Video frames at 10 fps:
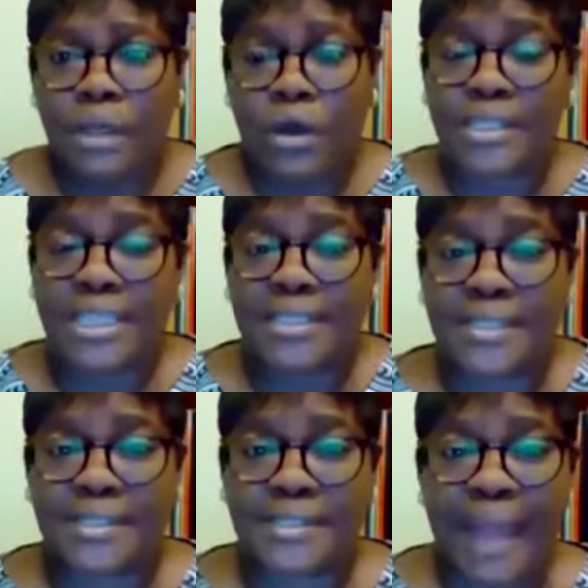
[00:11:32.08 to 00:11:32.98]
Because it's
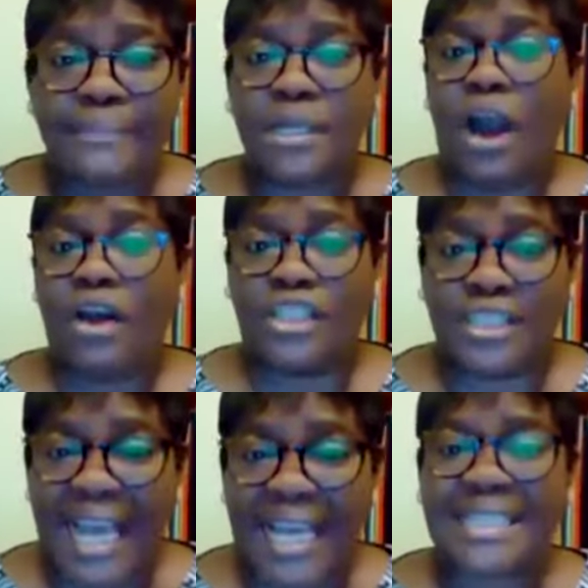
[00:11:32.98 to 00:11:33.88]
the same God
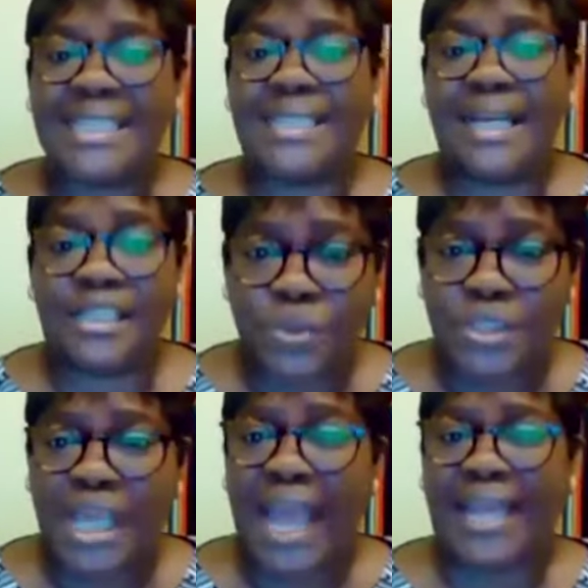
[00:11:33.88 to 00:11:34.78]
yesterday,
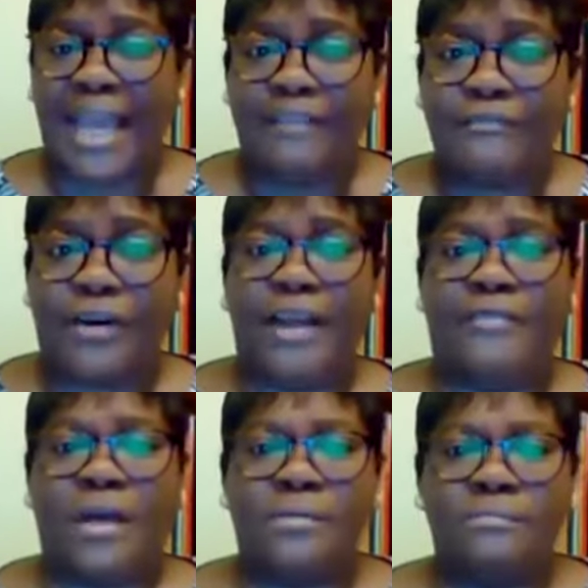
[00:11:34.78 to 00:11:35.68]
today, and
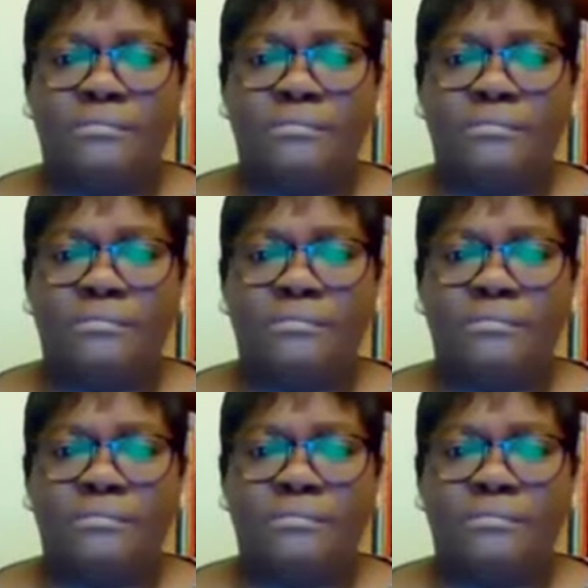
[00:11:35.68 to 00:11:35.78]
forever.